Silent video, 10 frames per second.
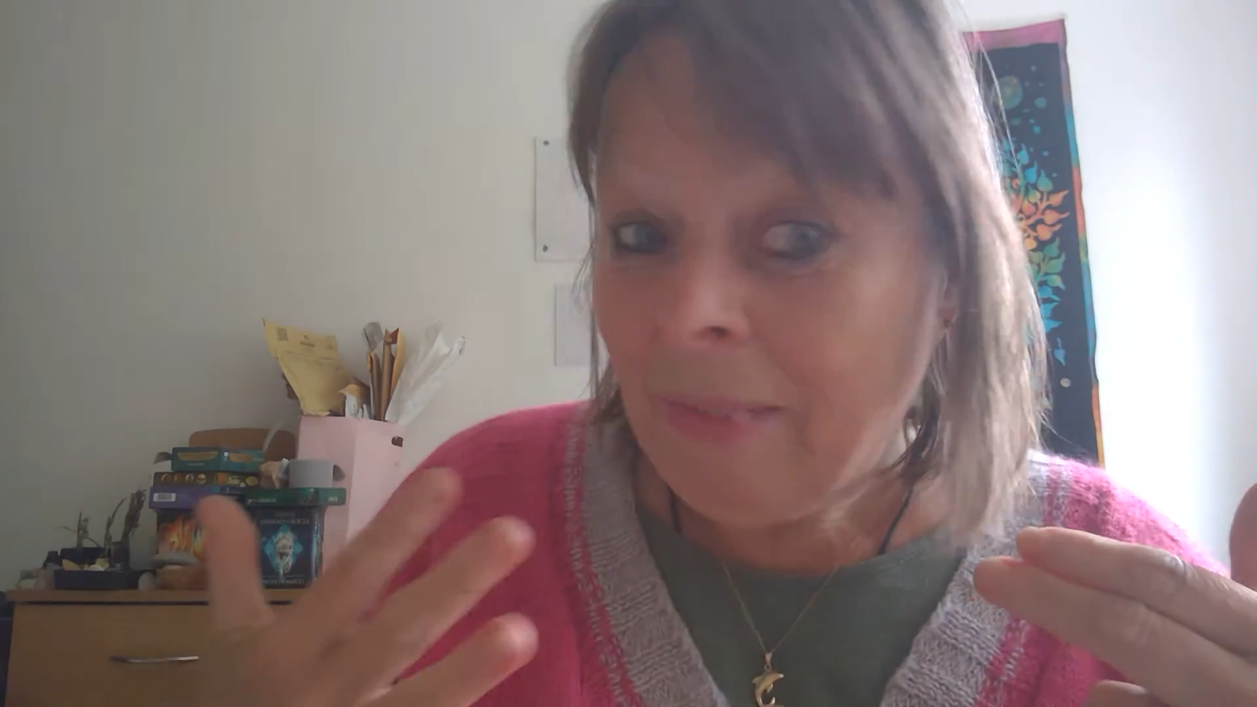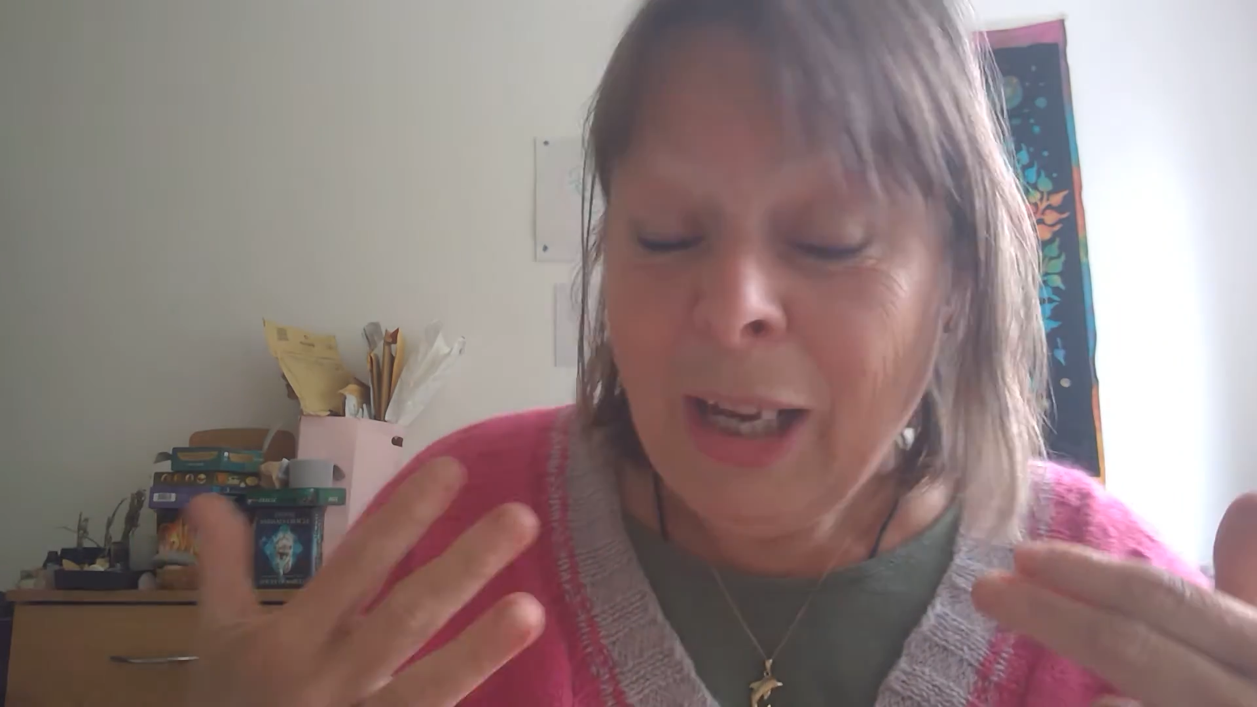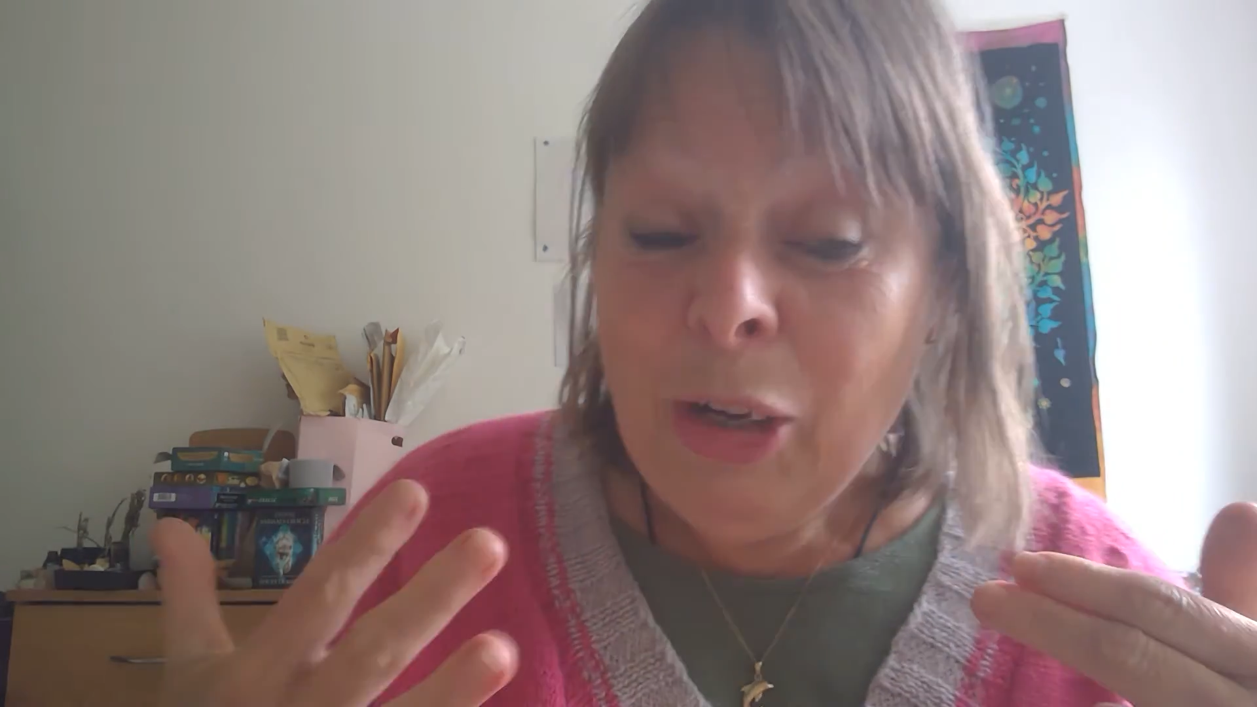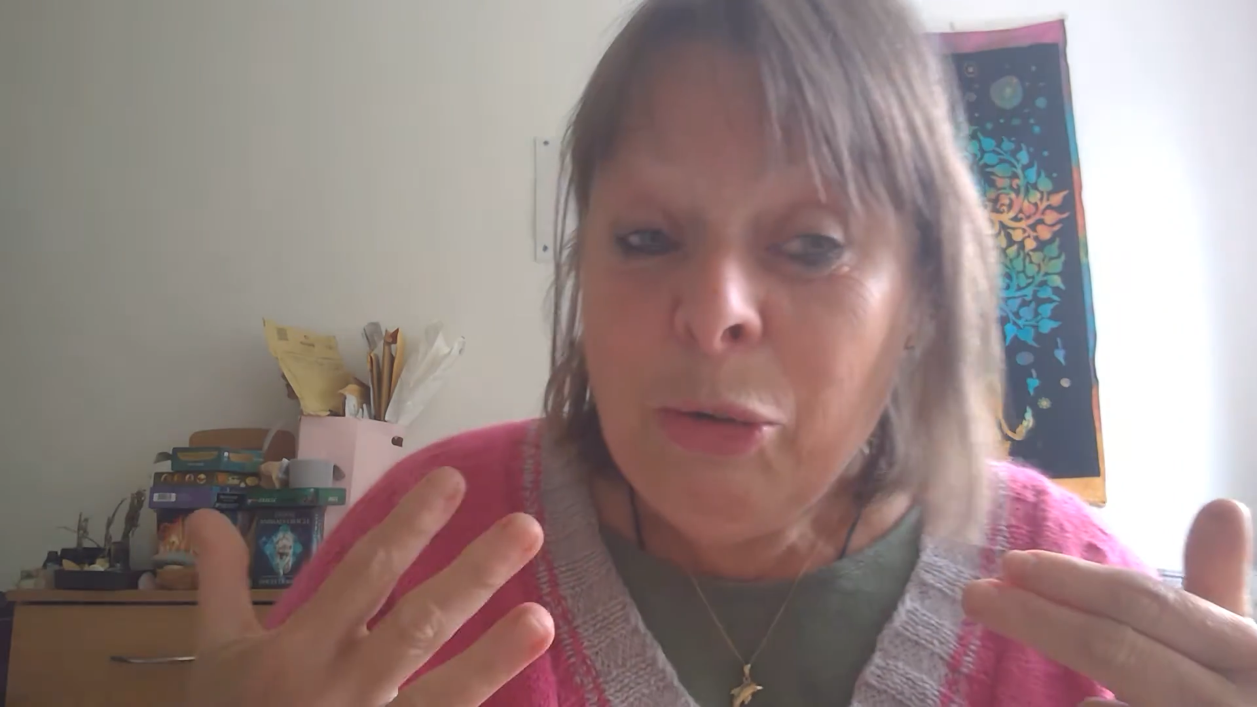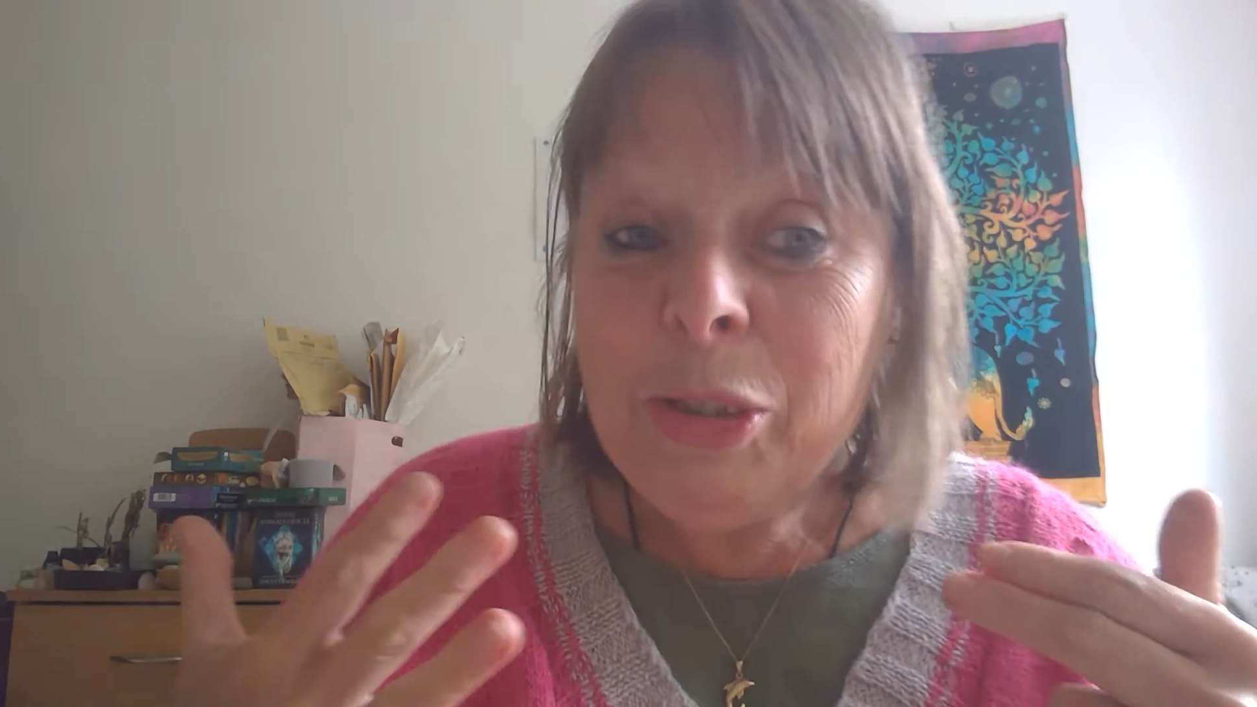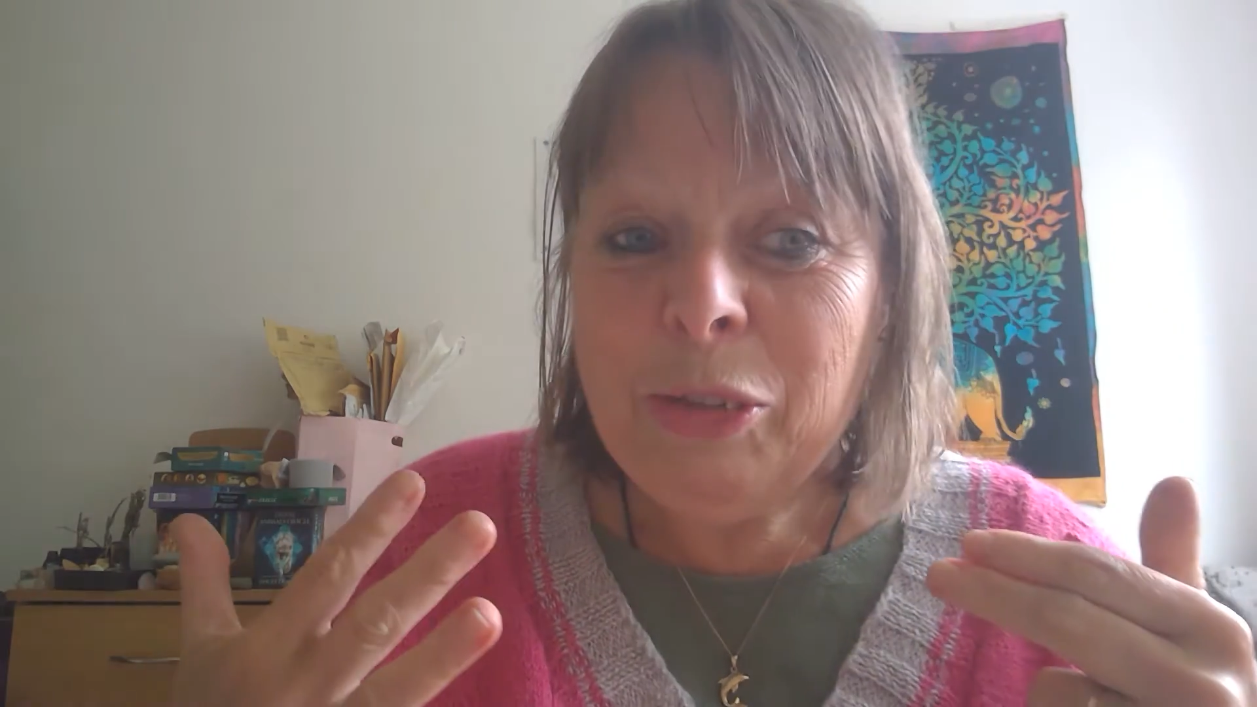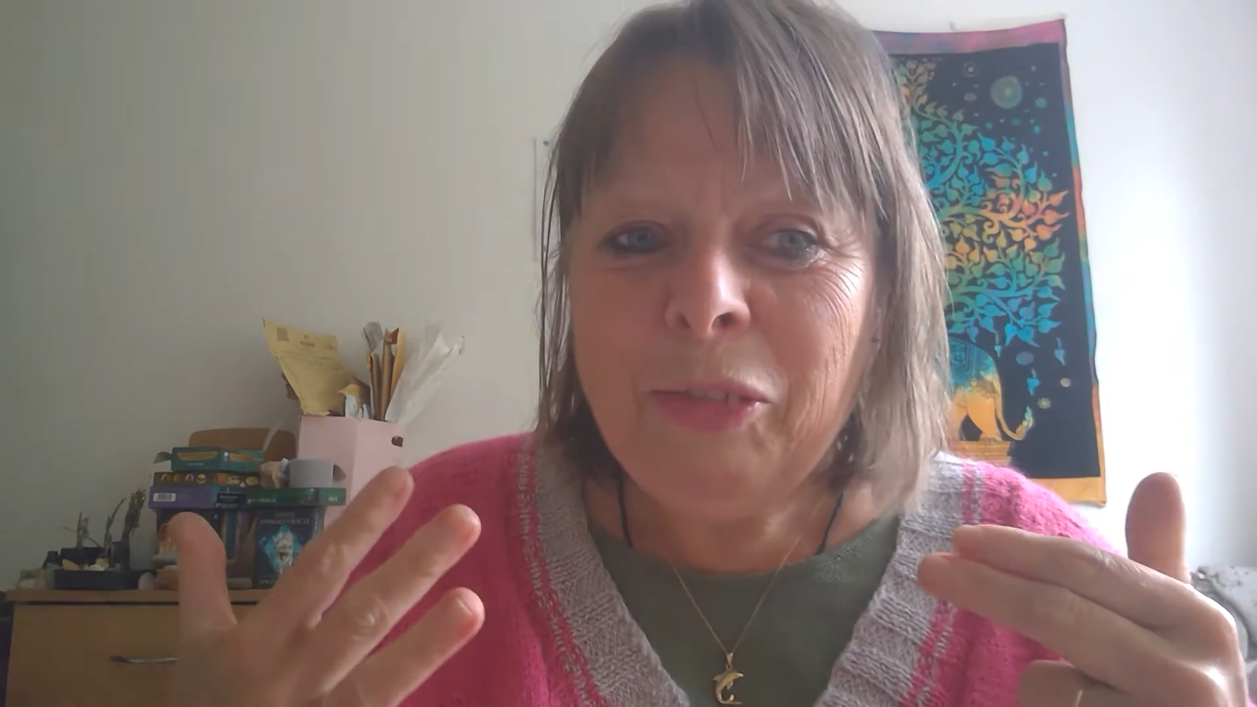loads of